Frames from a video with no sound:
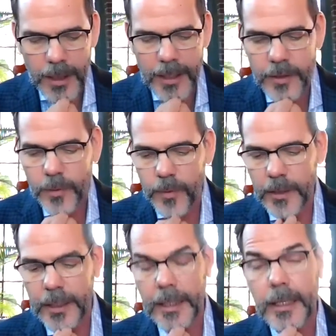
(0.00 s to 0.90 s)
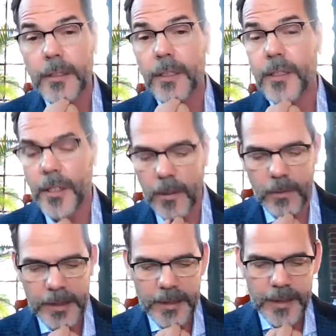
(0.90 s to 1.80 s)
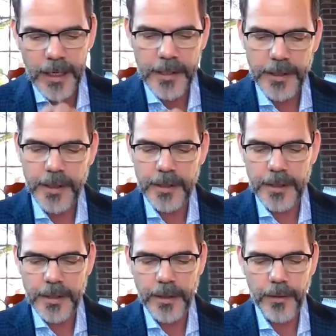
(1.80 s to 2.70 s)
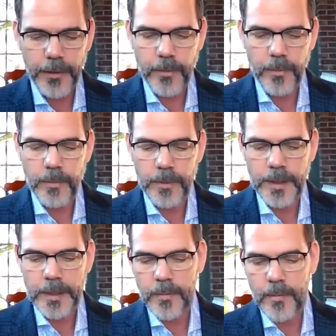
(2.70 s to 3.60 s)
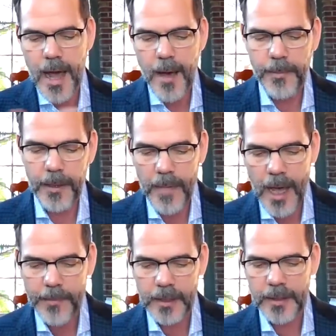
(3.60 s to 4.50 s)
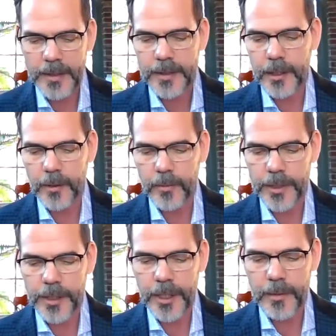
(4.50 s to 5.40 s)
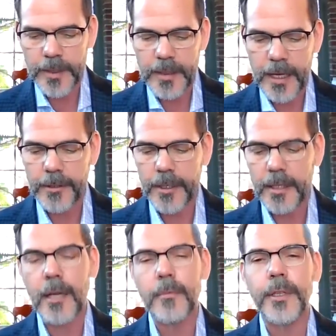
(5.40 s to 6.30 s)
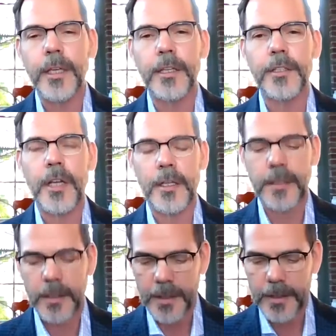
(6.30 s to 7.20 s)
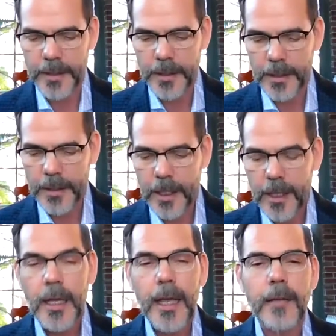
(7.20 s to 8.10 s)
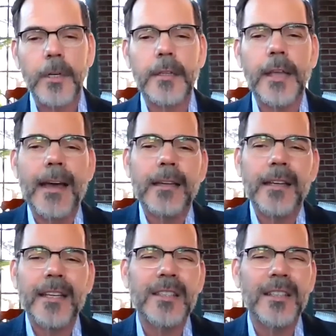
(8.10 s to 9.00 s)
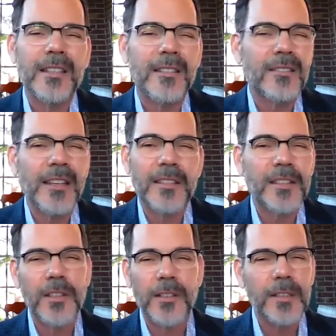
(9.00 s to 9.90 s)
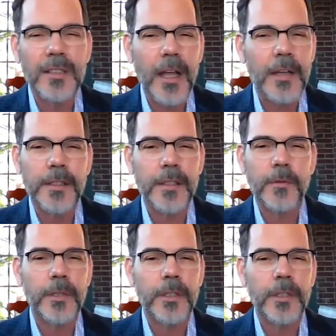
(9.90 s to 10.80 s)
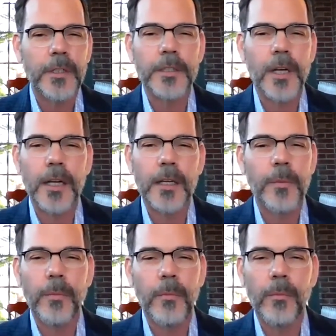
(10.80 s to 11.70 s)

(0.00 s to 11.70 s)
it's really to turn one's attention to these map, mapping these legal regimes that are enabling injustice. And what that is in a, in a certain sense is really to try to